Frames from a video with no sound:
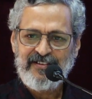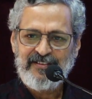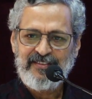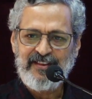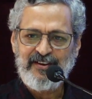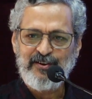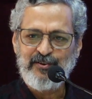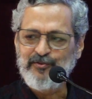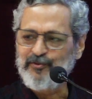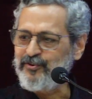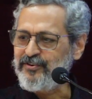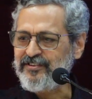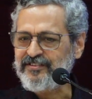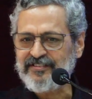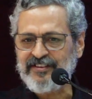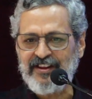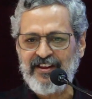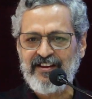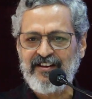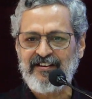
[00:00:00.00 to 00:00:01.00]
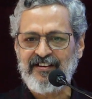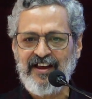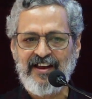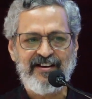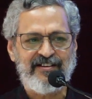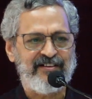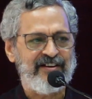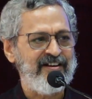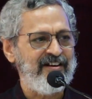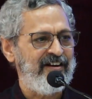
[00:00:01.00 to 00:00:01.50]
Then you don't see
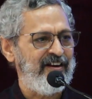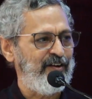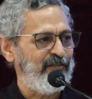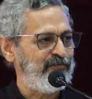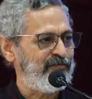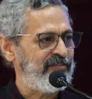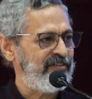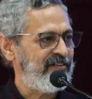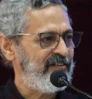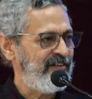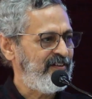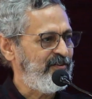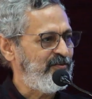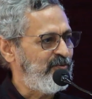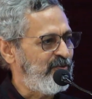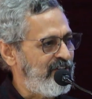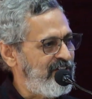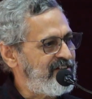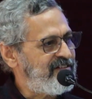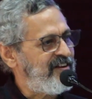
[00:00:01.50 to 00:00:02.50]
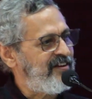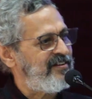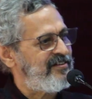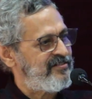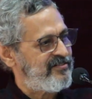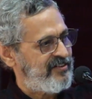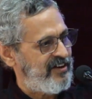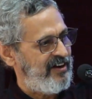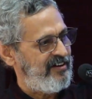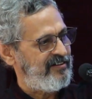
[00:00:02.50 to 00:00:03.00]
right and left, you only see
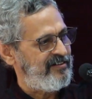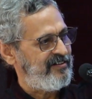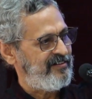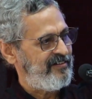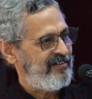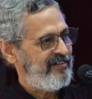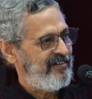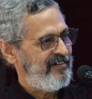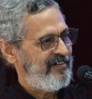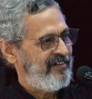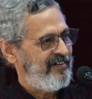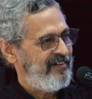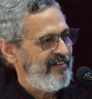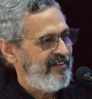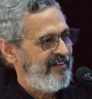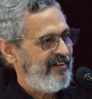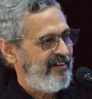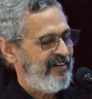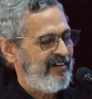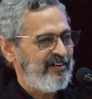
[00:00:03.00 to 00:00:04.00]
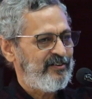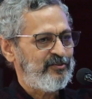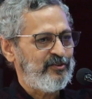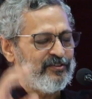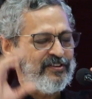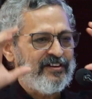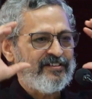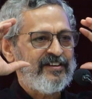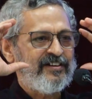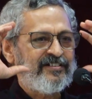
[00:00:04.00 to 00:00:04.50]
straight. So
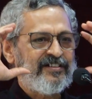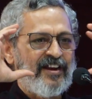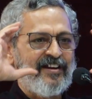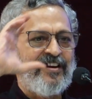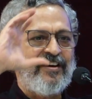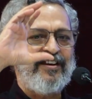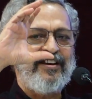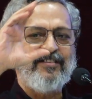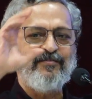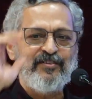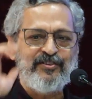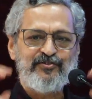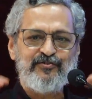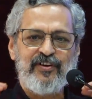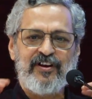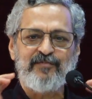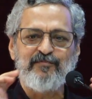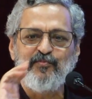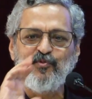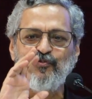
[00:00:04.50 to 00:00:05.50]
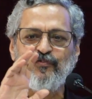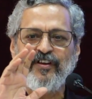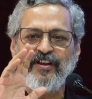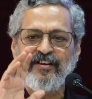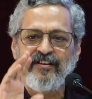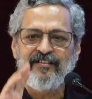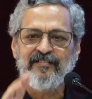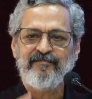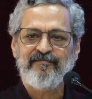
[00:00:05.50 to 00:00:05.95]
there is a tunnel in which you are moving.